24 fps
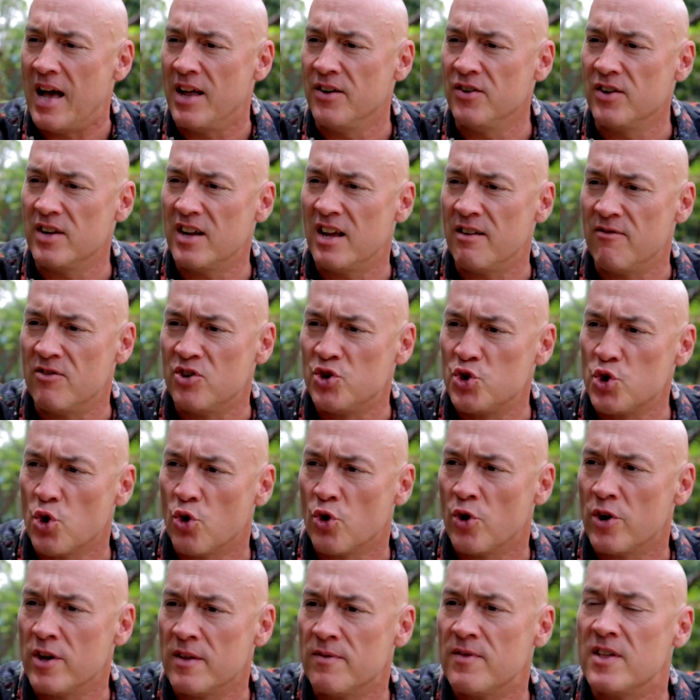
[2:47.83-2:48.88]
and
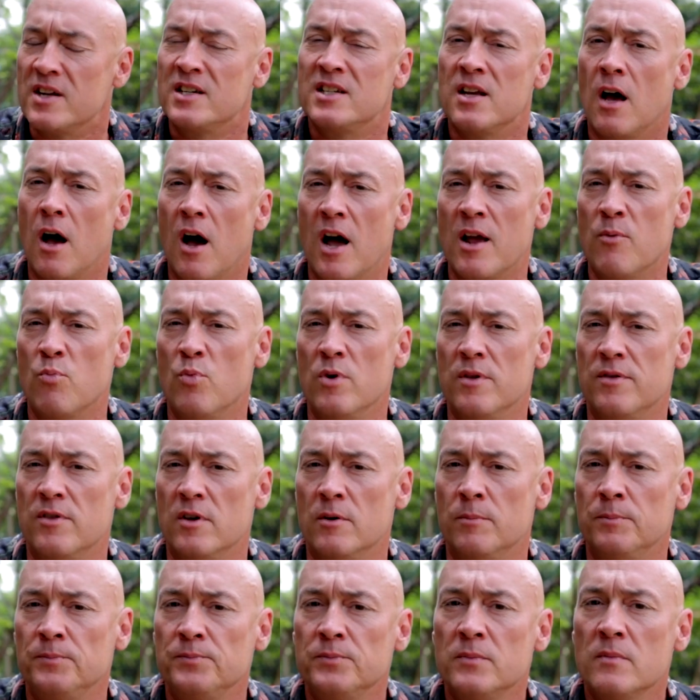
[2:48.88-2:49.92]
enjoy the time with
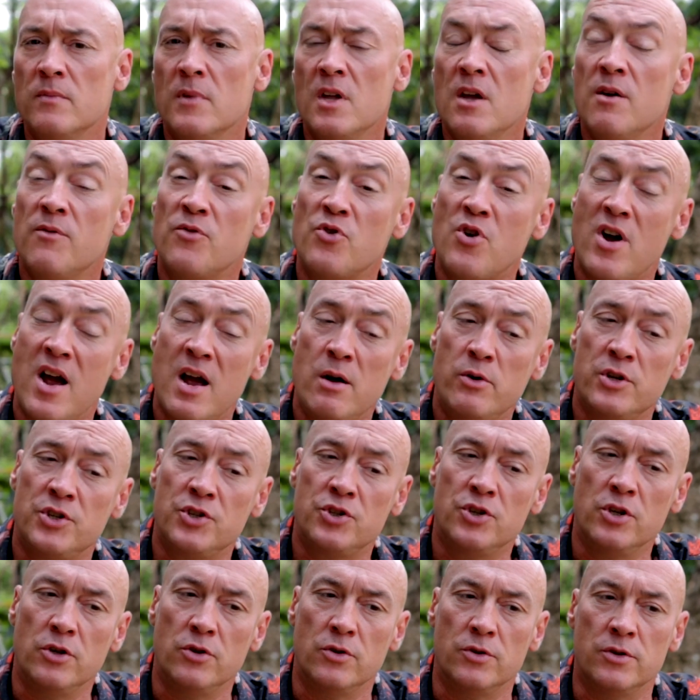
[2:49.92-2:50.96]
them. For our
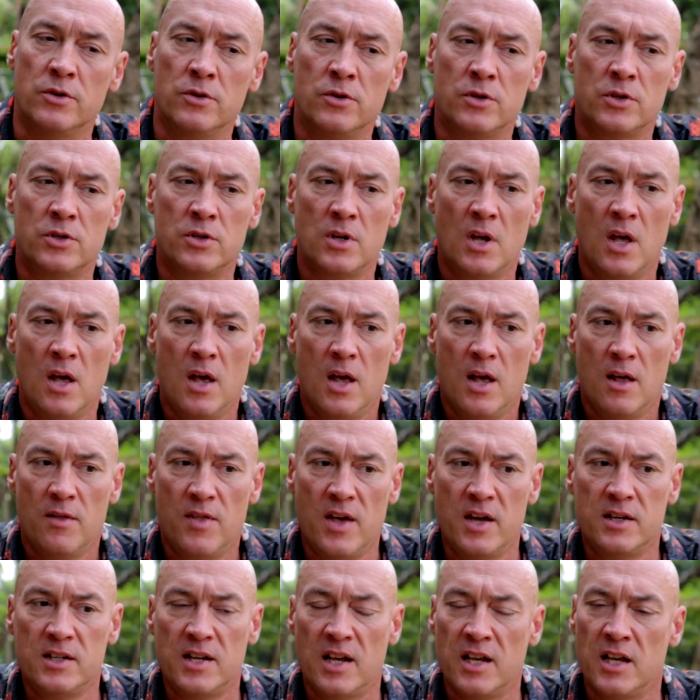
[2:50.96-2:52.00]
students,
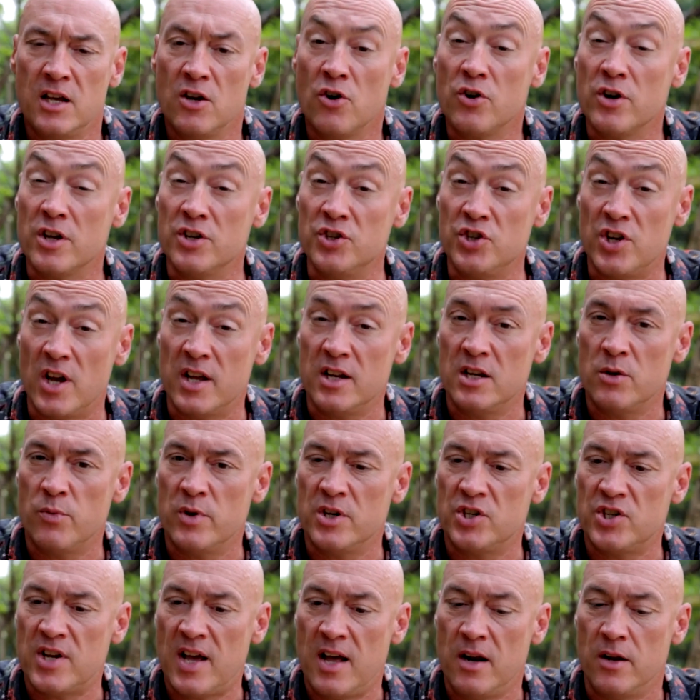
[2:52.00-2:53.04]
they're taking on a
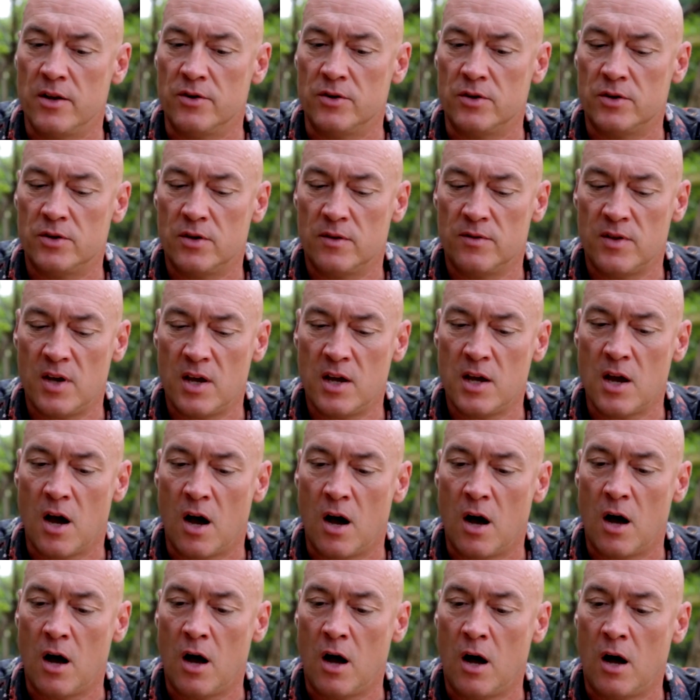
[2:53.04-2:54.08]
genuine challenge. They
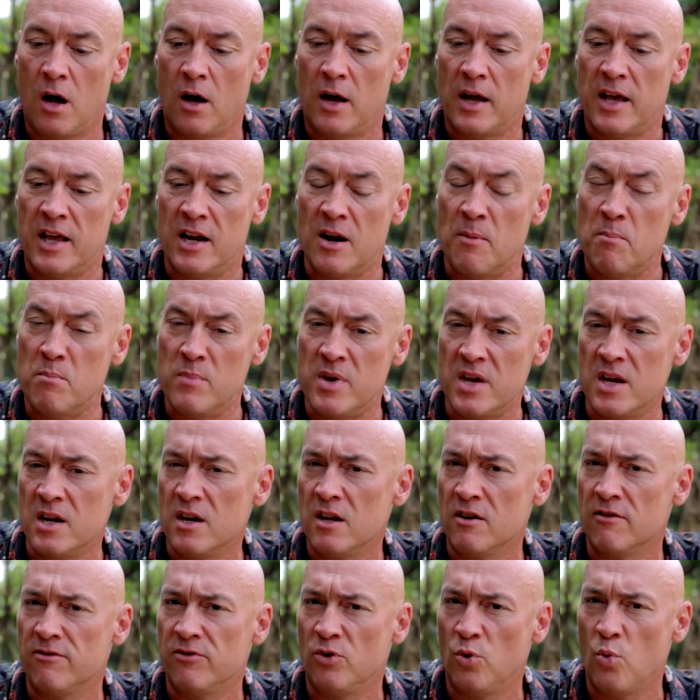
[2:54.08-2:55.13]
are, in a
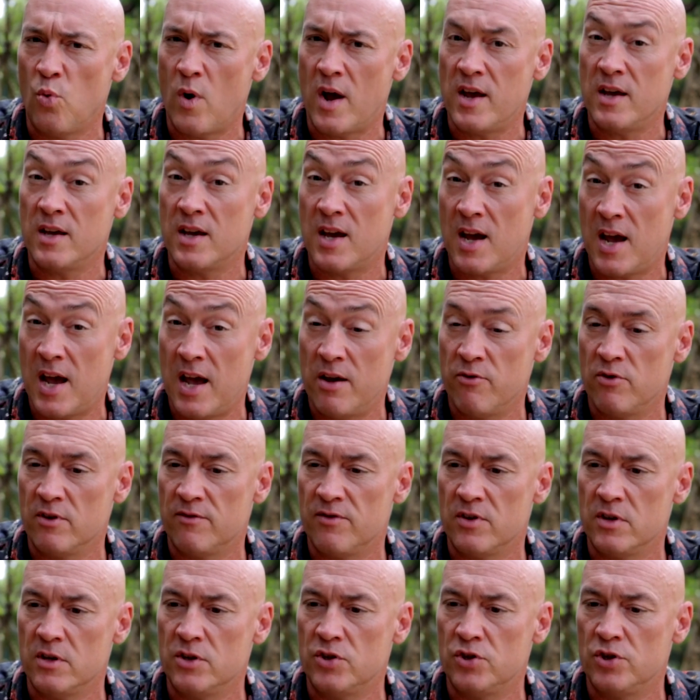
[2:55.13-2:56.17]
meaningful way, caring
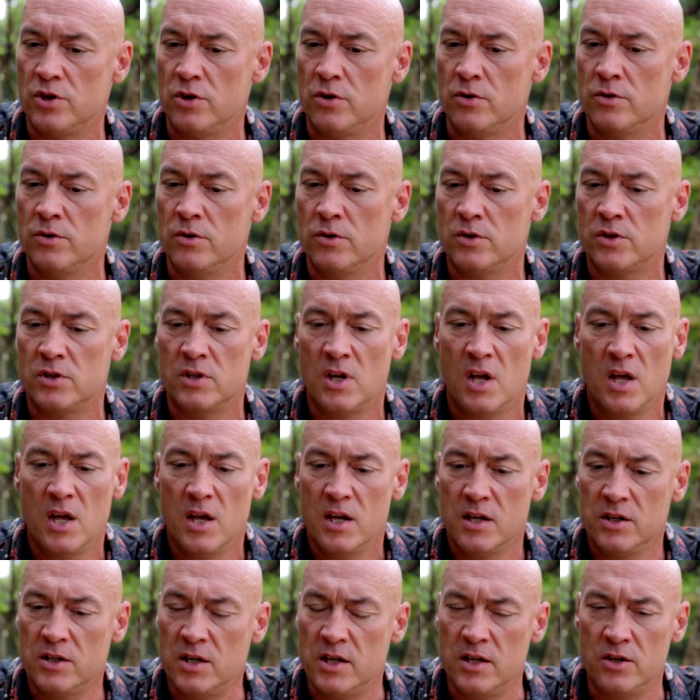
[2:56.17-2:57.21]
for these students,
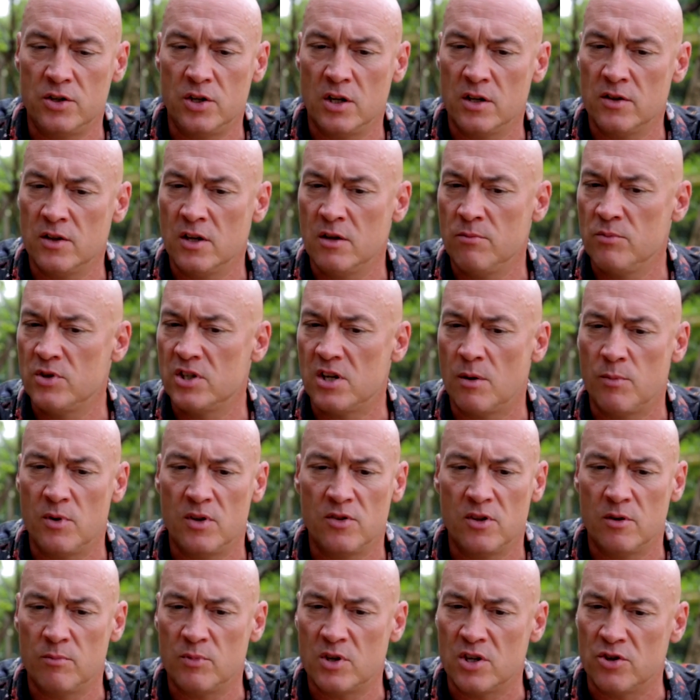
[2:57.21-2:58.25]
teaching them. Some
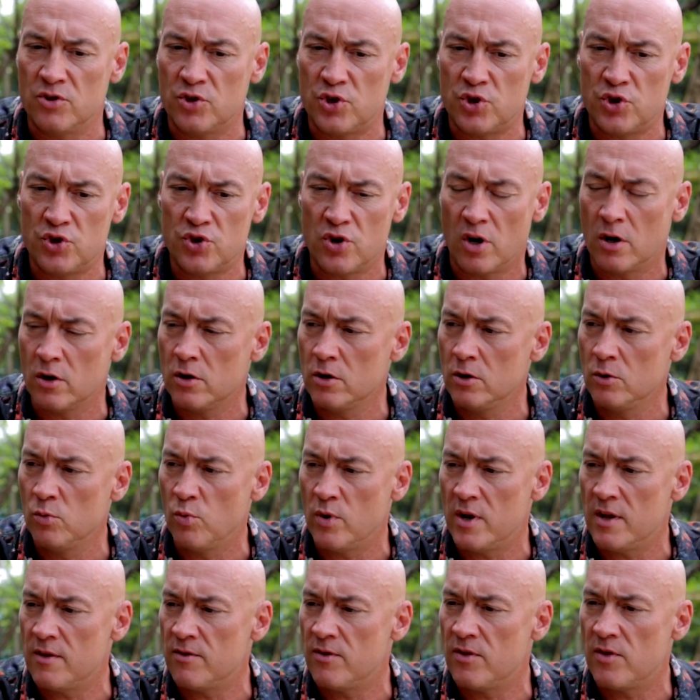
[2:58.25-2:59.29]
of them can struggle
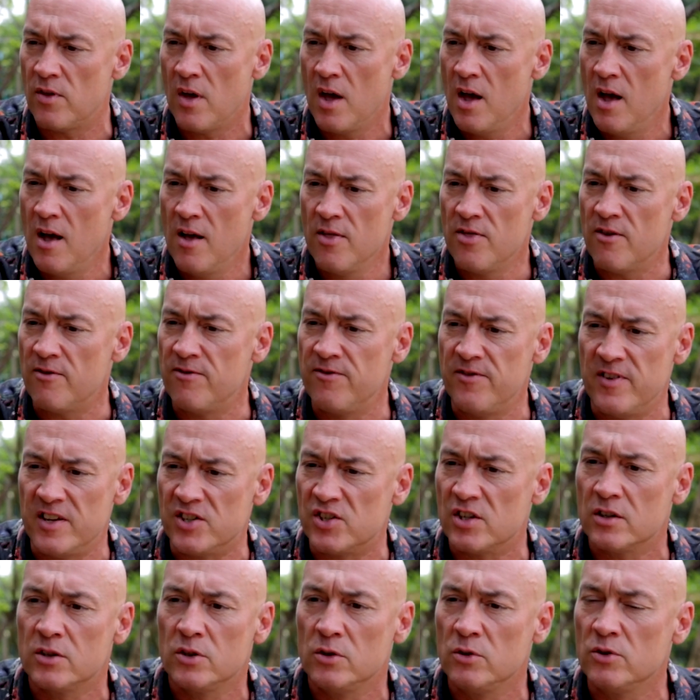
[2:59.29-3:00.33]
with the
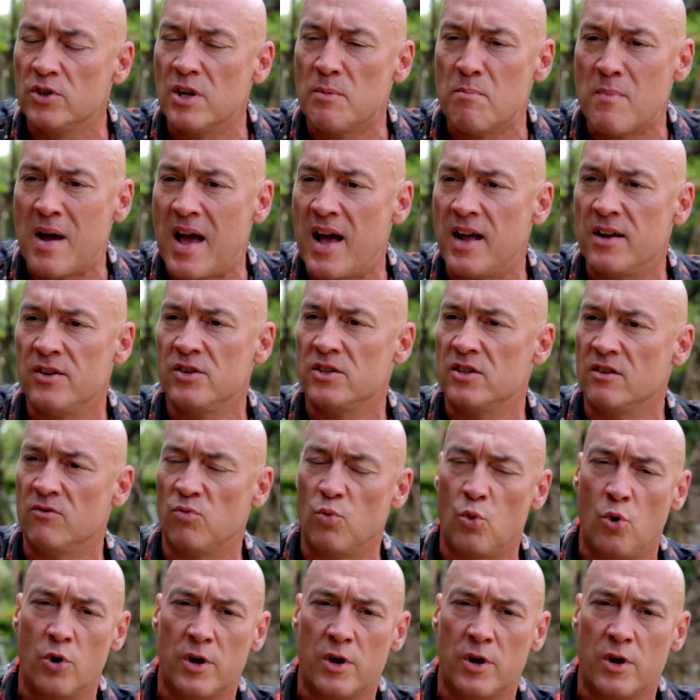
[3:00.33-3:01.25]
physical demands of